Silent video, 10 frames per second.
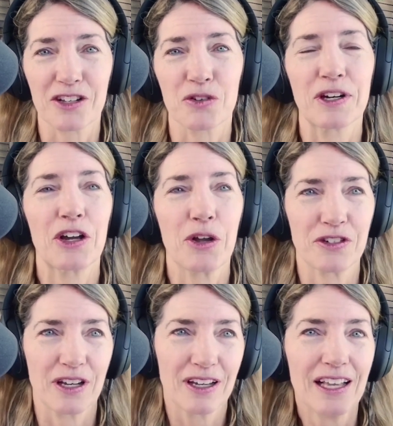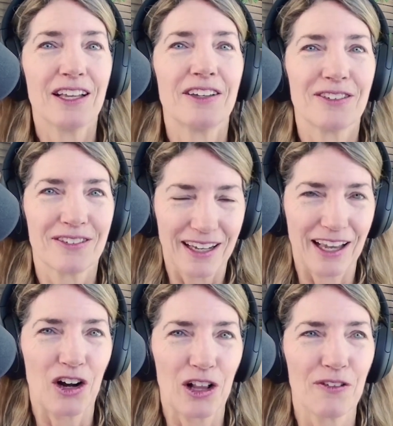So now you have to get
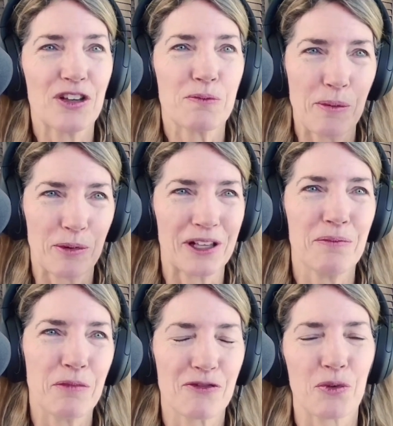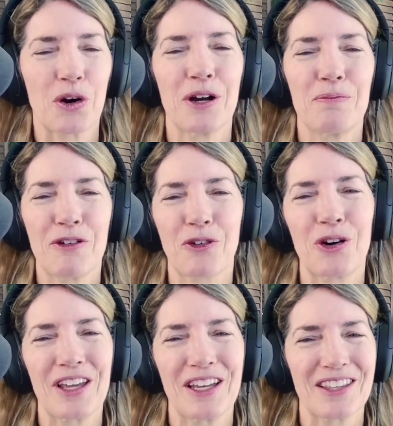all of these people in before before
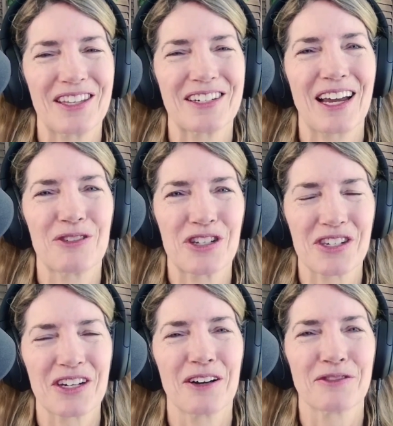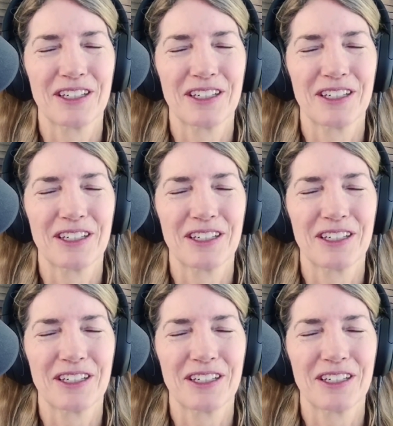the end of the day, which is tough.